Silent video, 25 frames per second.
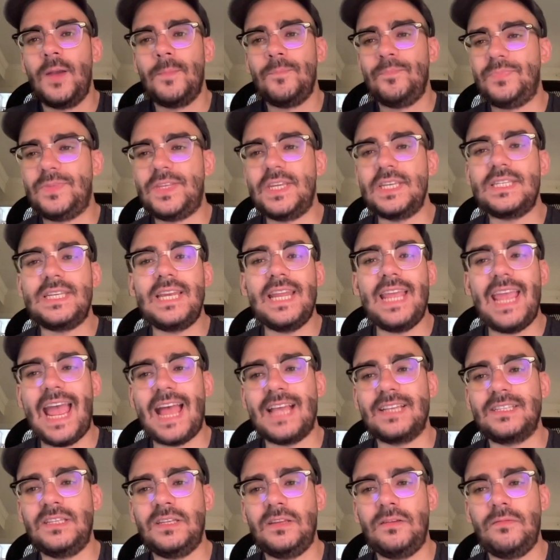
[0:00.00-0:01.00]
Disney
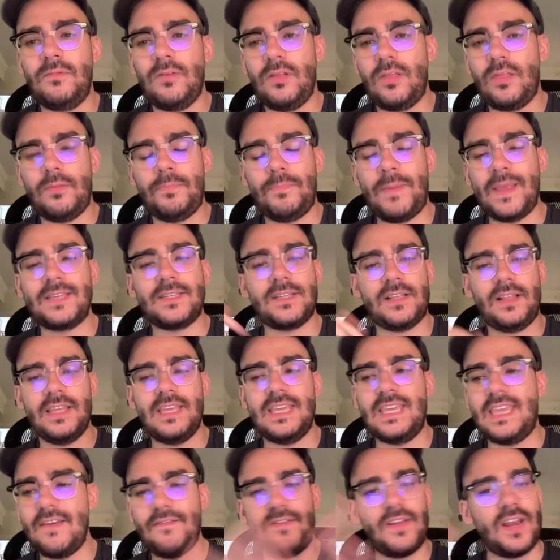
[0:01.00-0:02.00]
has basically
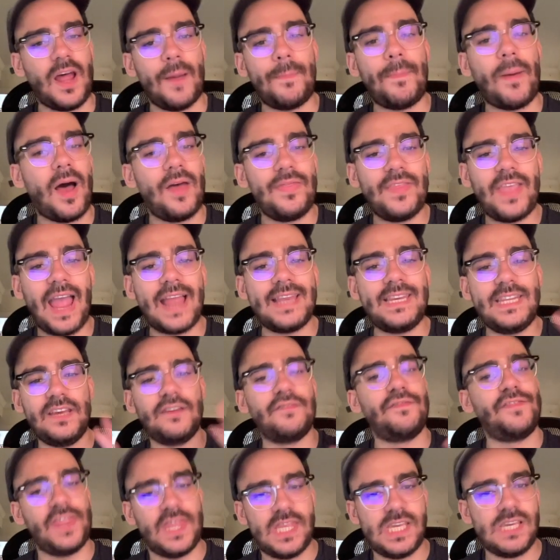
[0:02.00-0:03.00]
given up on the idea
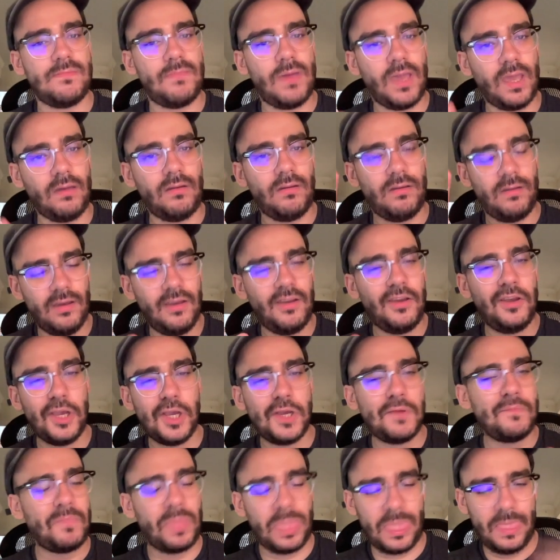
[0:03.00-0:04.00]
of theming
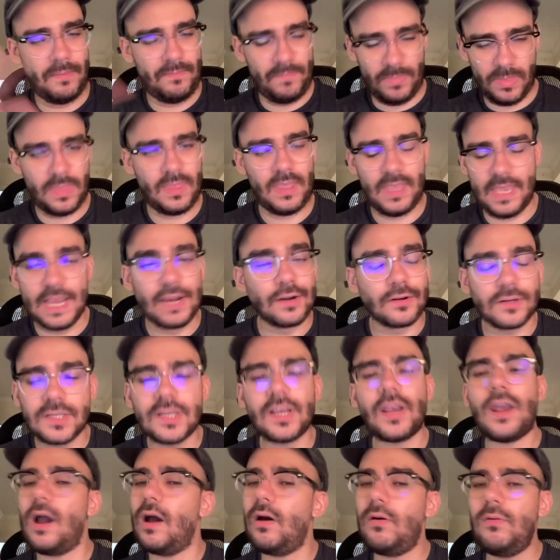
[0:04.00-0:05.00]
years
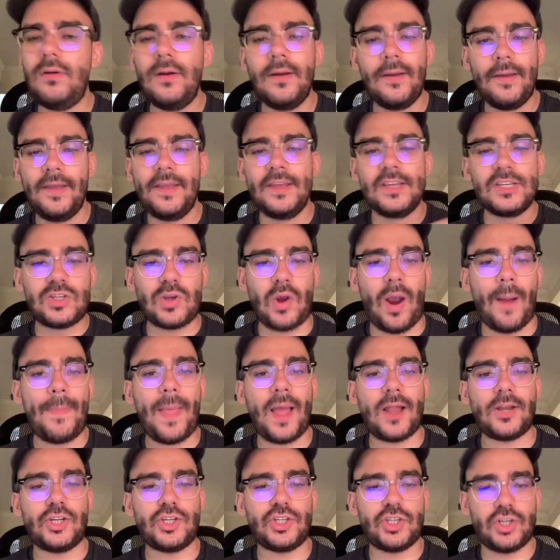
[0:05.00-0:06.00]
ago. So I'm
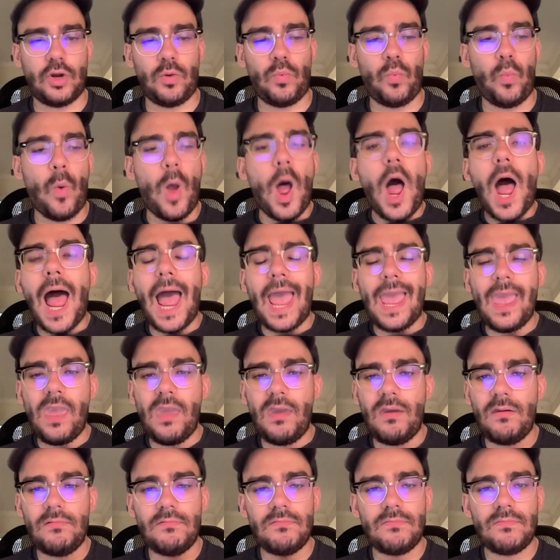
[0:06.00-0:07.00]
not sure
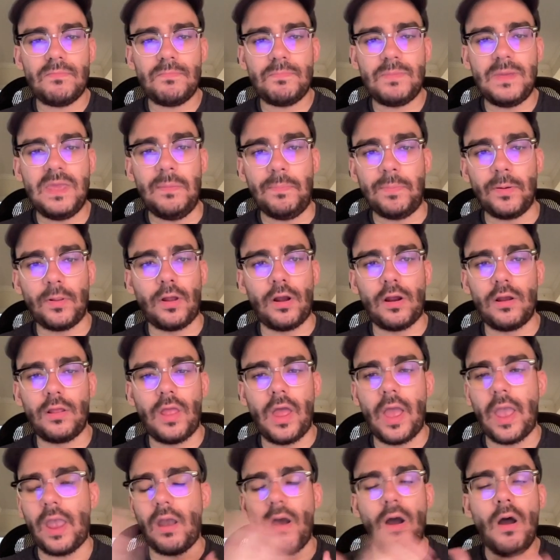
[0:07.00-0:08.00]
why people are
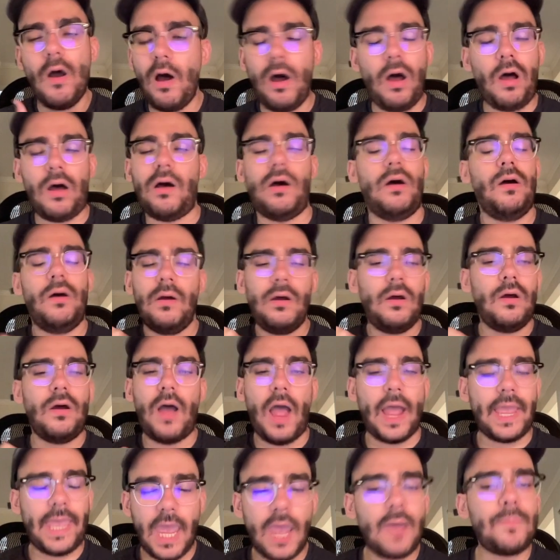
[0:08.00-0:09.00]
like, oh,
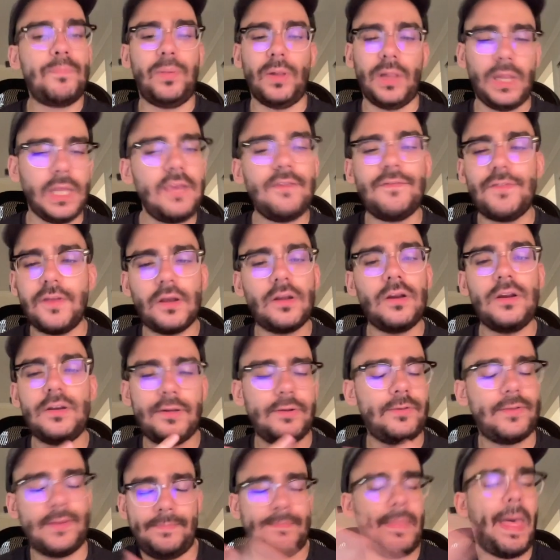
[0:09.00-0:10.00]
I can't believe they're going to
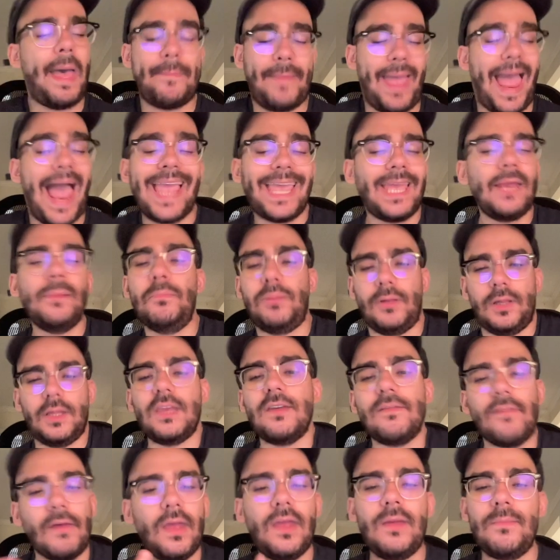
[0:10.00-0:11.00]
do that. I can
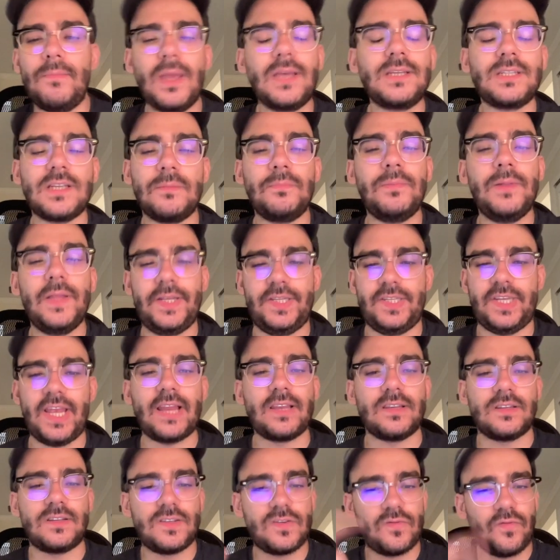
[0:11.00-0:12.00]
believe it. It makes complete
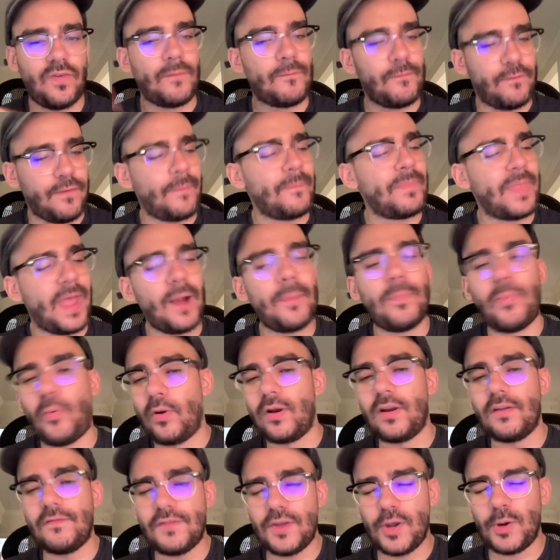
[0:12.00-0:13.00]
sense from their
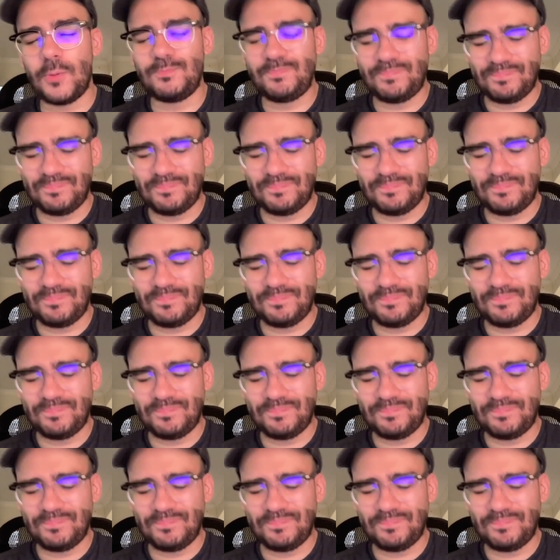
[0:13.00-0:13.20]
point of view.